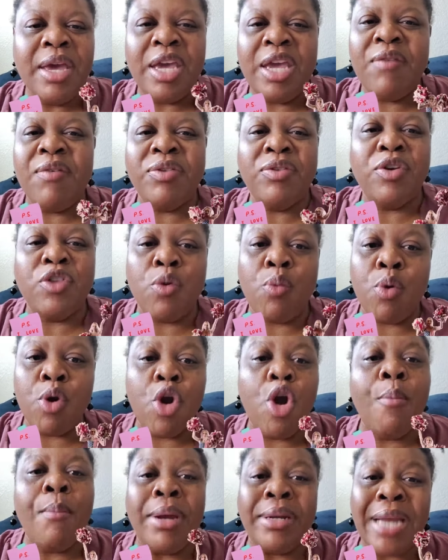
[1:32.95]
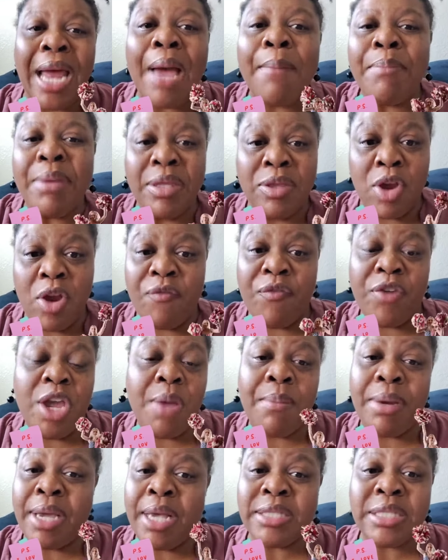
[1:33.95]
even though the world may not be there for
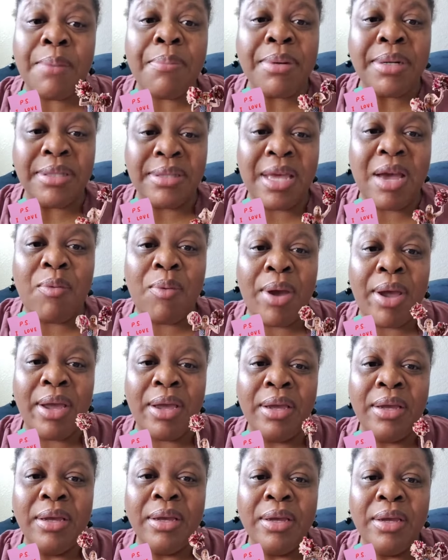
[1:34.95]
him. I guess I put it that way.